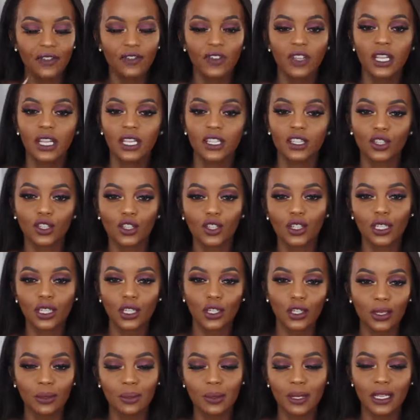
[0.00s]
feel like they're a
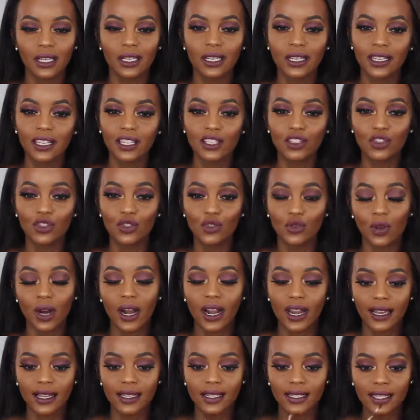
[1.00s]
little bit in the
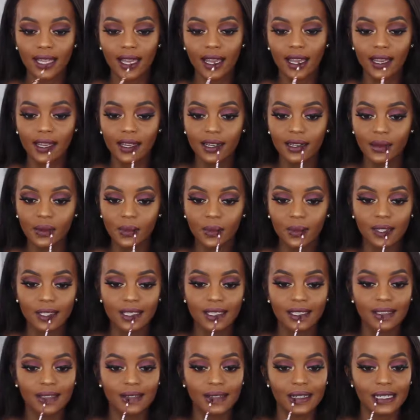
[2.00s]
drying side
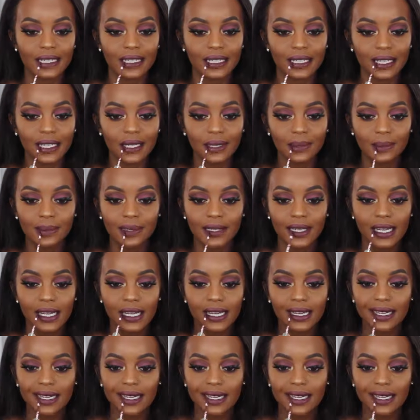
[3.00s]
once it dries up.